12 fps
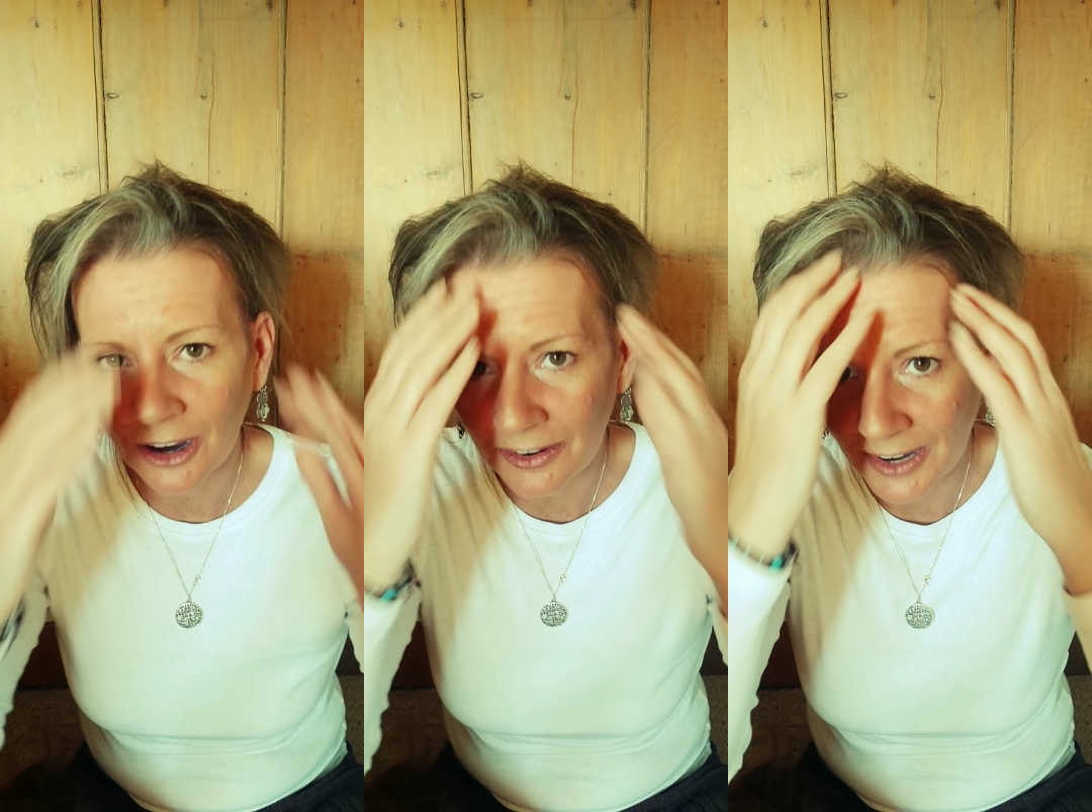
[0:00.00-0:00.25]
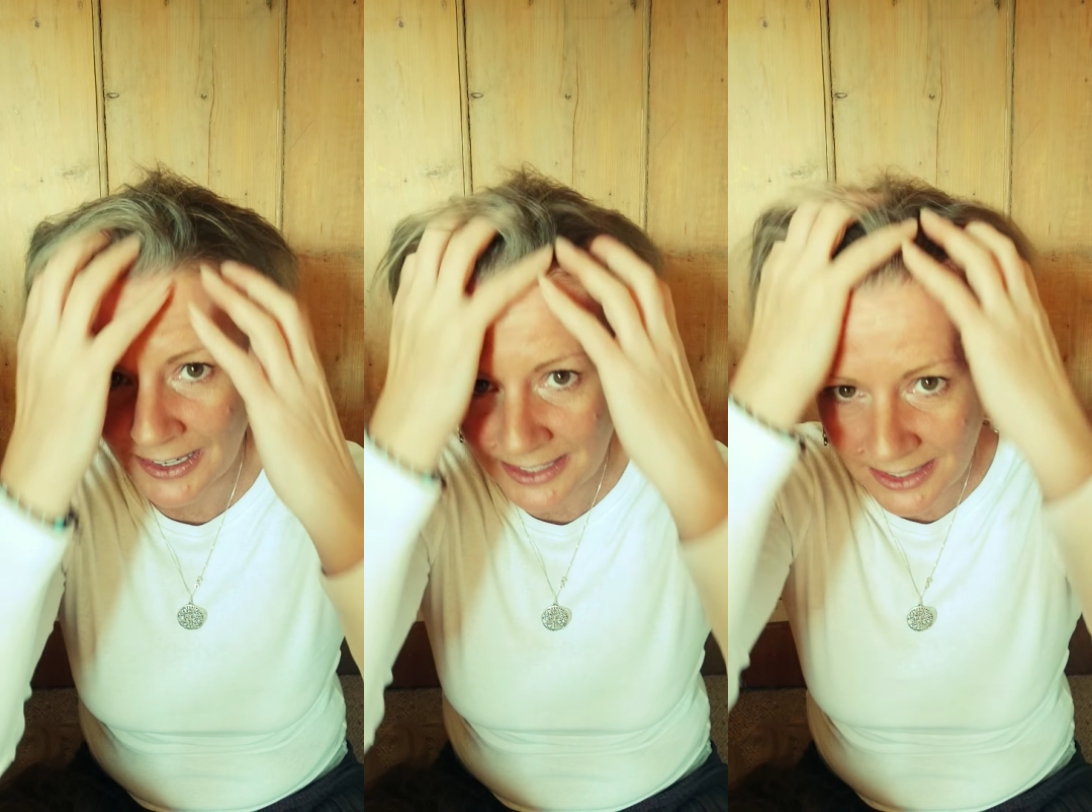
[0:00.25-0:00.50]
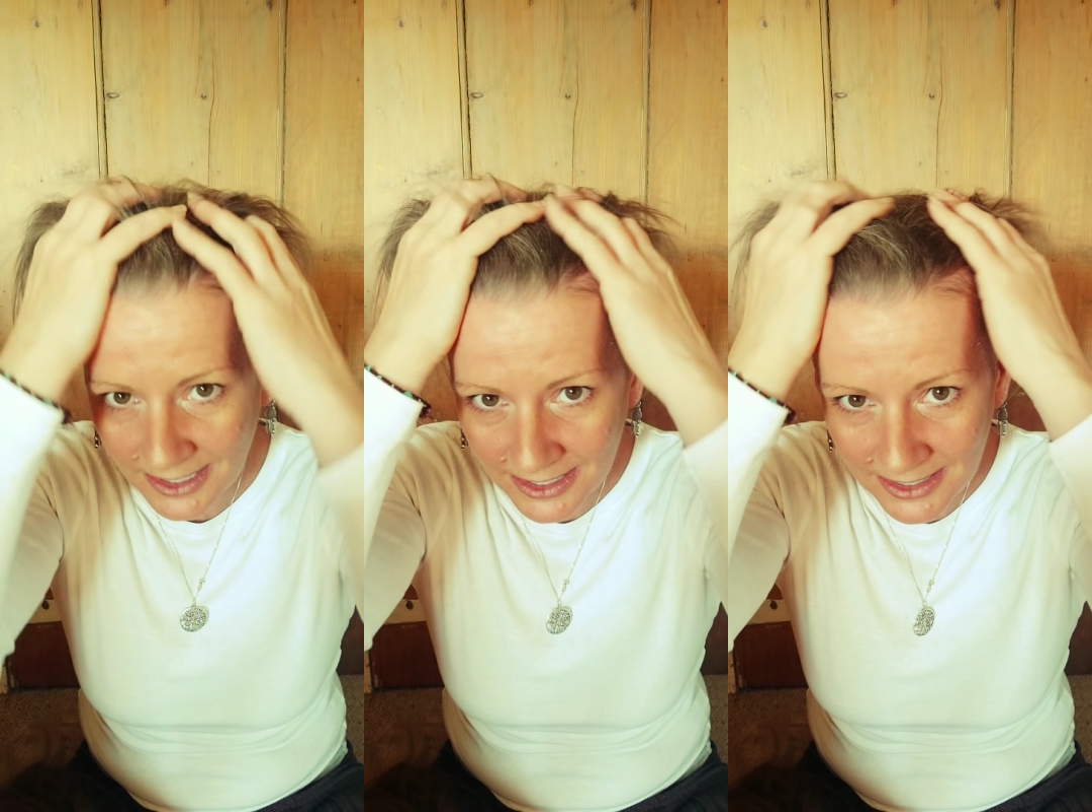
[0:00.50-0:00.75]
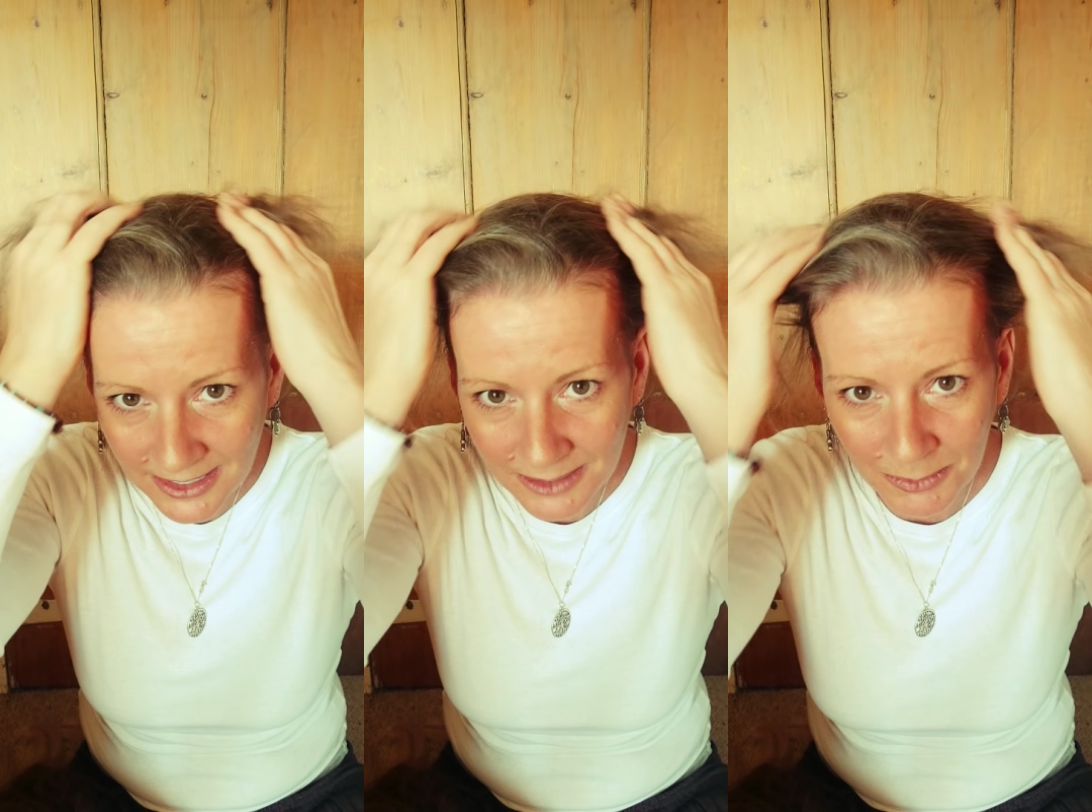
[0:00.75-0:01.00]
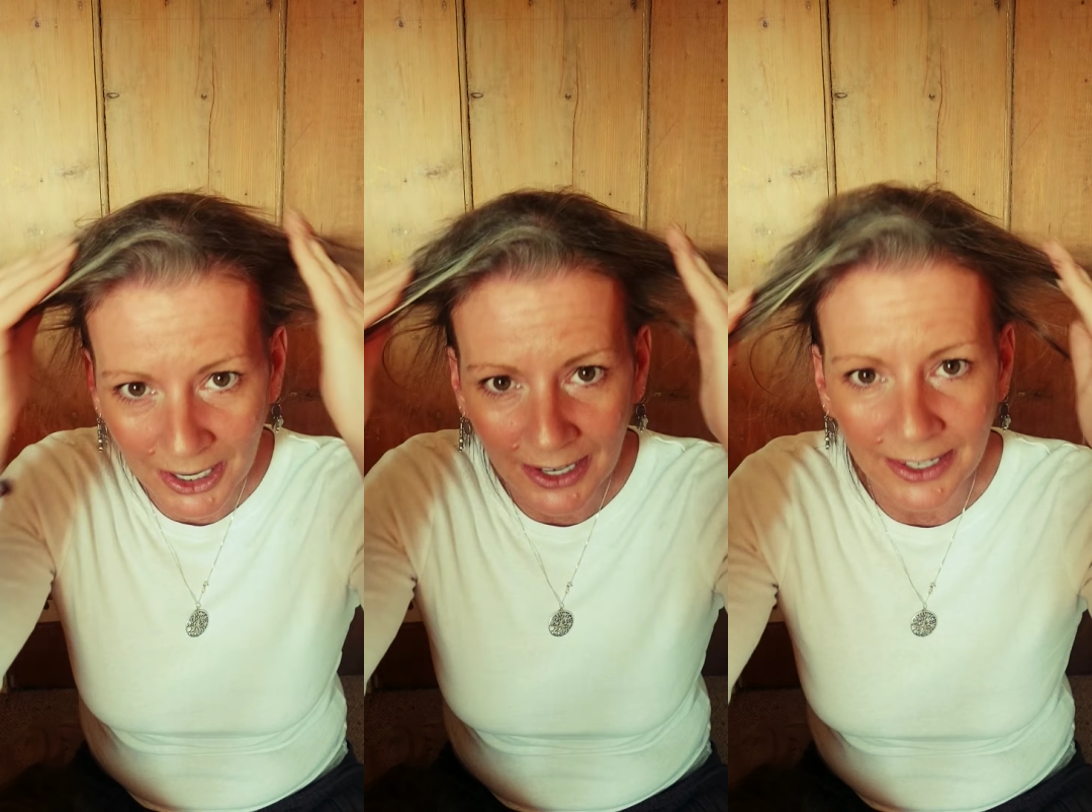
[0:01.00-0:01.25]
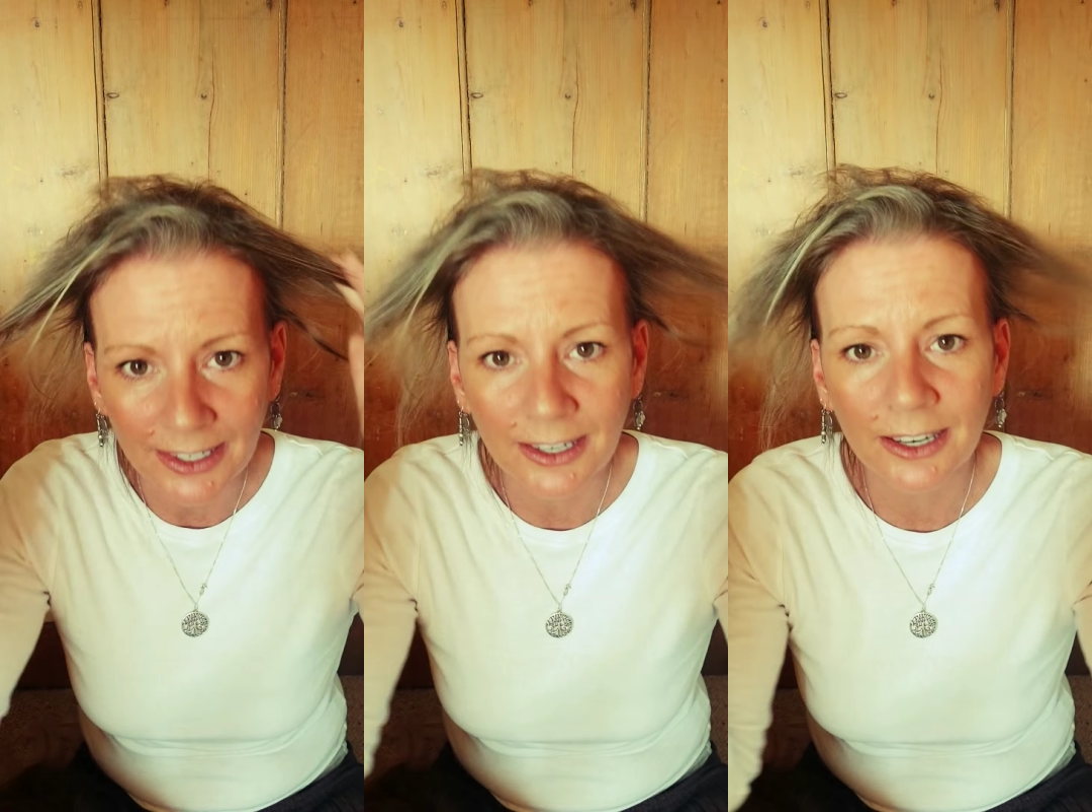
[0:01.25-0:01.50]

right, so this is my